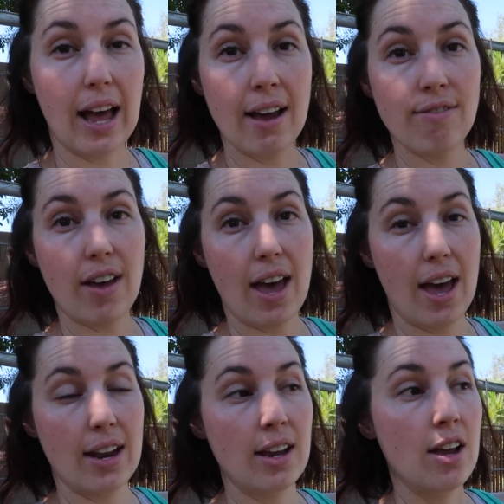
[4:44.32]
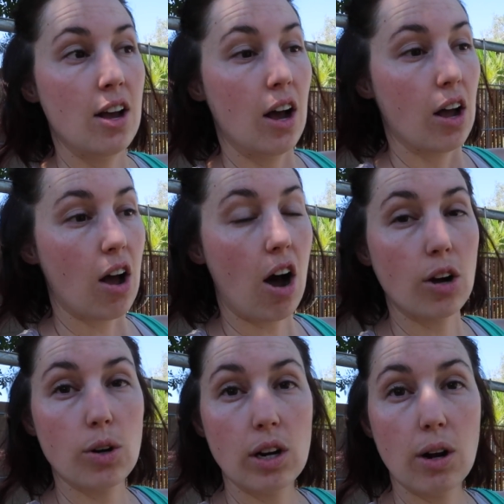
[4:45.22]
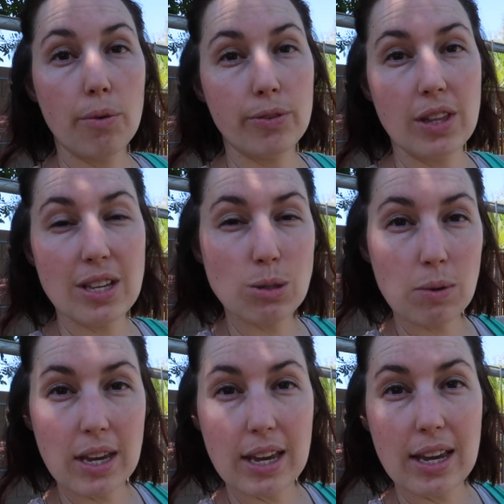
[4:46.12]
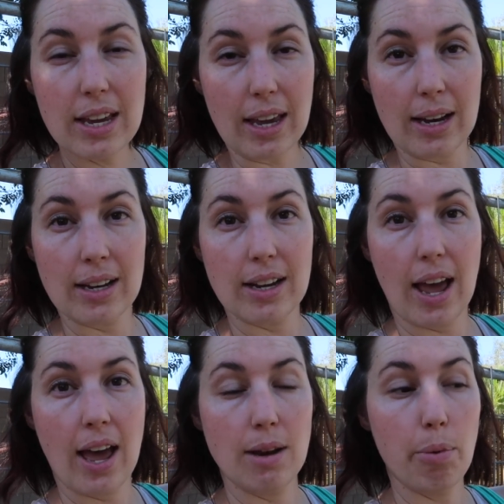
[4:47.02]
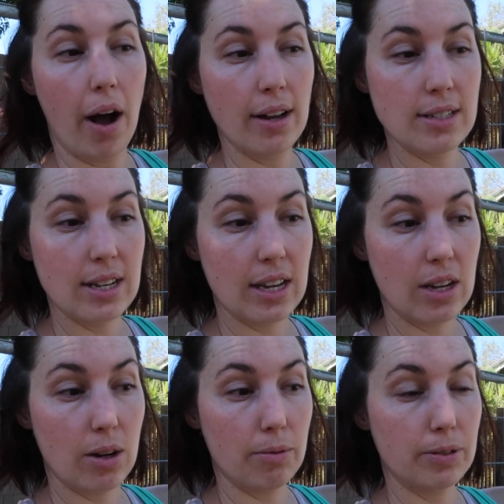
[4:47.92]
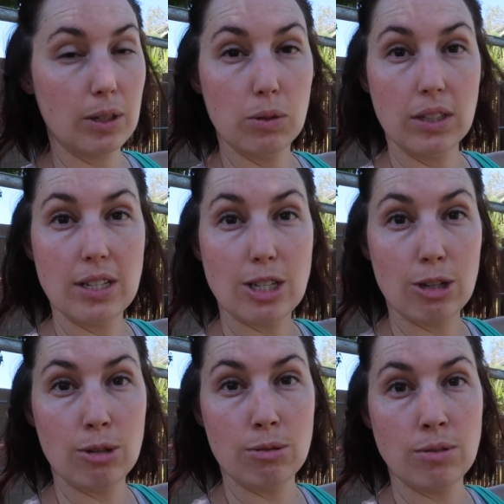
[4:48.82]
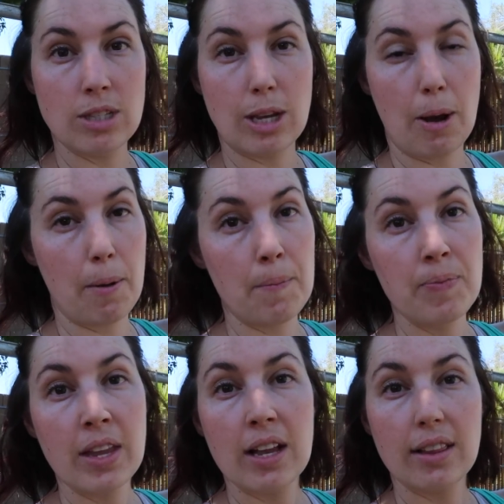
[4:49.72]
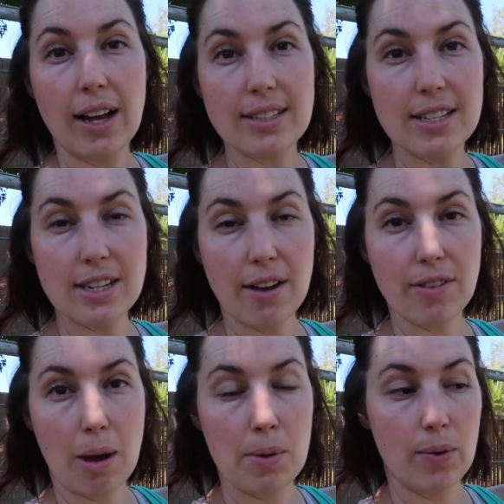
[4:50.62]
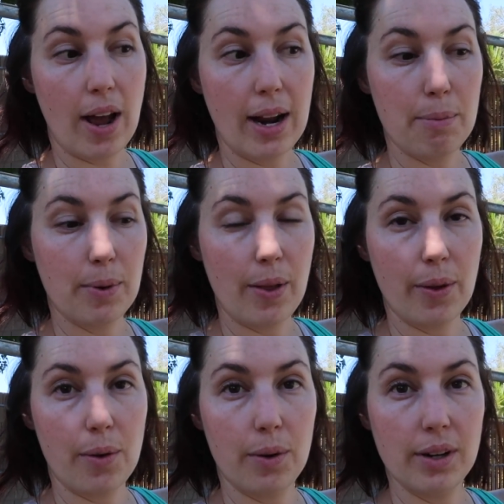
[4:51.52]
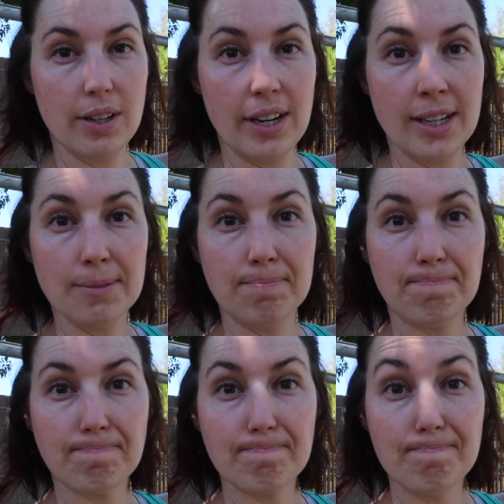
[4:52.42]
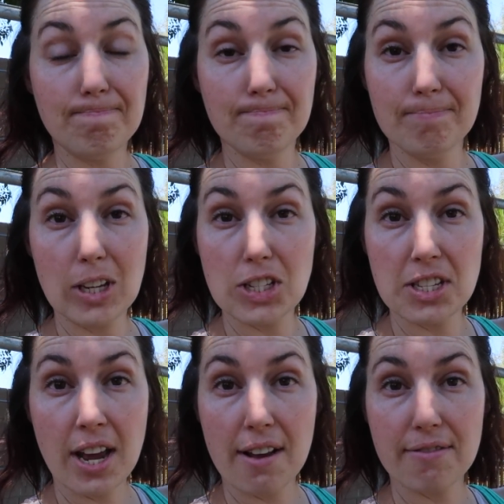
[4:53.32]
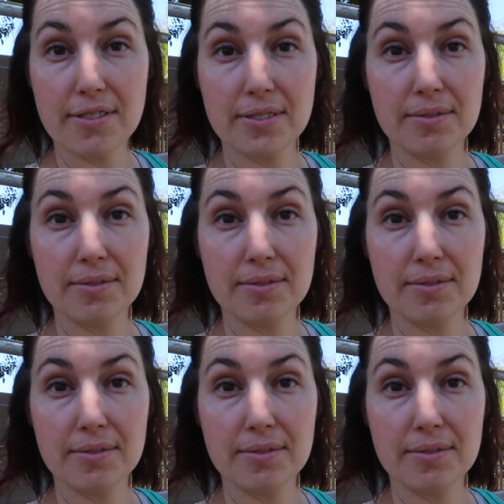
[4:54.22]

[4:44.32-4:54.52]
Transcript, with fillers: life, and concrete hopefully this week, and and pond digging hopefully really soon. So lots of stuff coming right up around the corner here. Good stuff.